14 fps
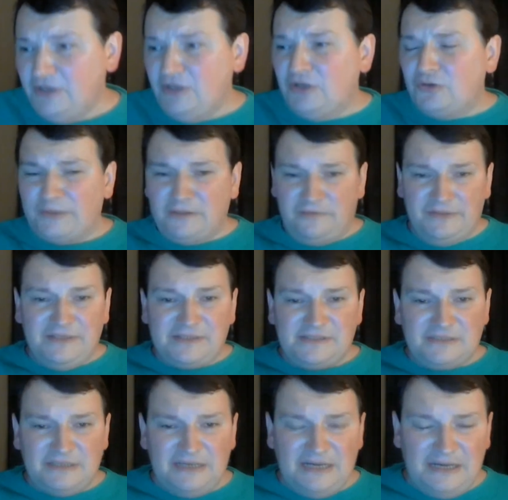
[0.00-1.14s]

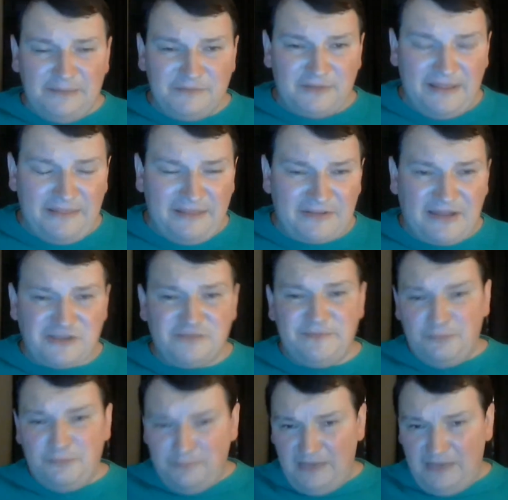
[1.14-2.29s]
relevance. So that should be
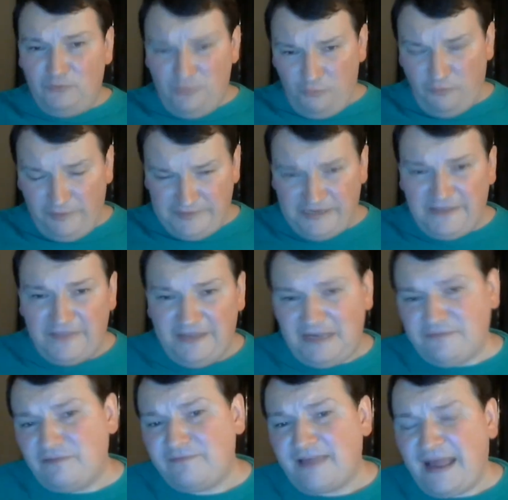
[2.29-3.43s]
the main rewards, I think, of
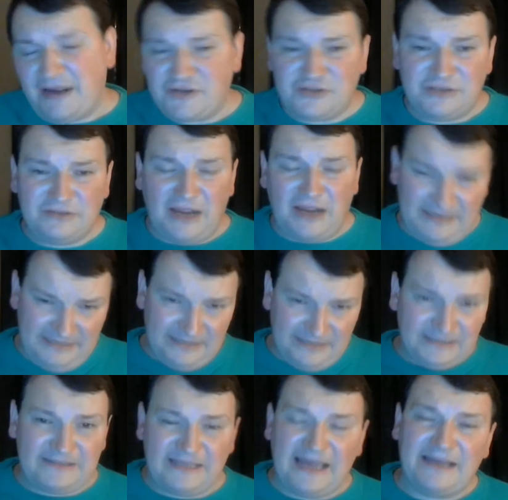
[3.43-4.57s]
a faction idea
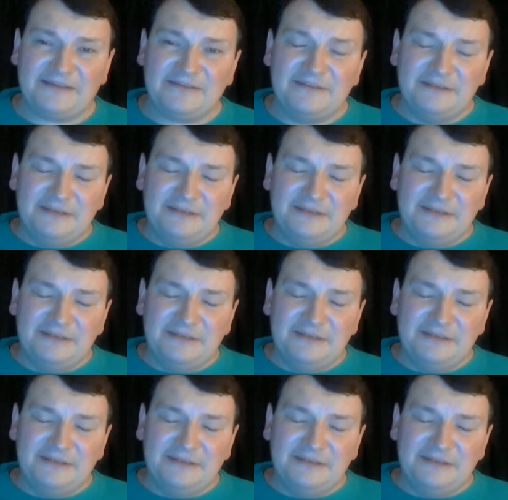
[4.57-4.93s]
like that.